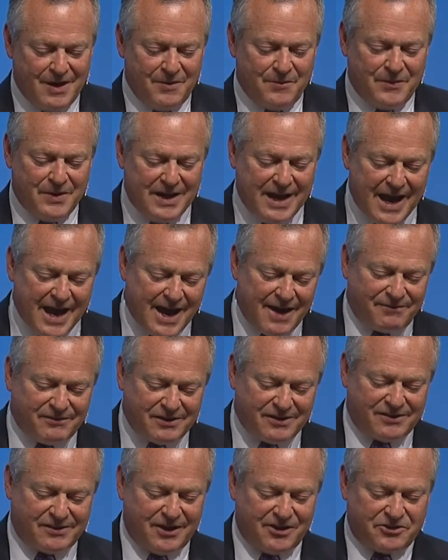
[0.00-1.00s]
We have
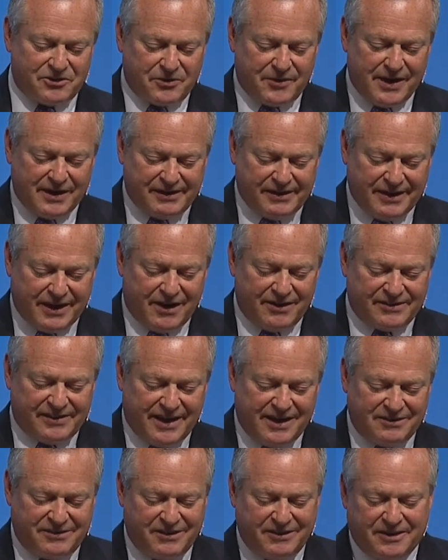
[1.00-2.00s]
to start directing our
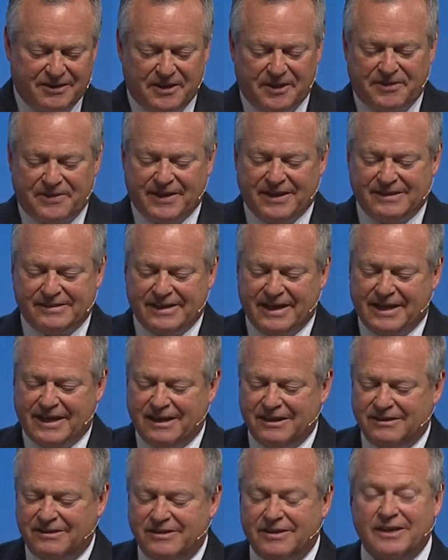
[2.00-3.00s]
attention to the things that
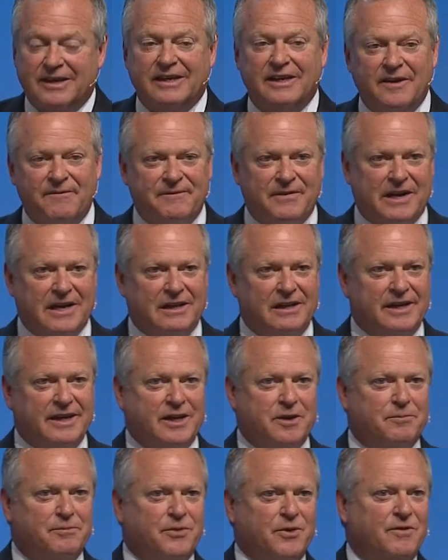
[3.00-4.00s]
can significantly
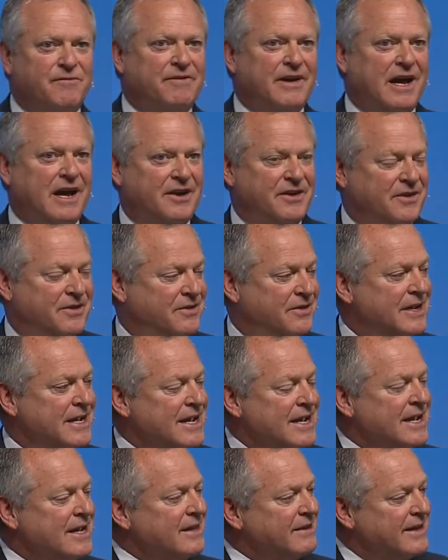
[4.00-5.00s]
improve value,
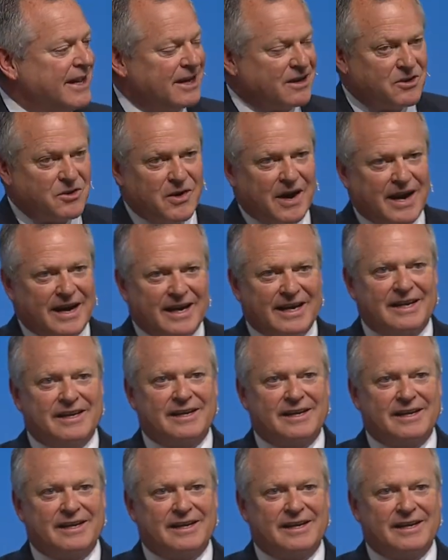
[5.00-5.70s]
that chronic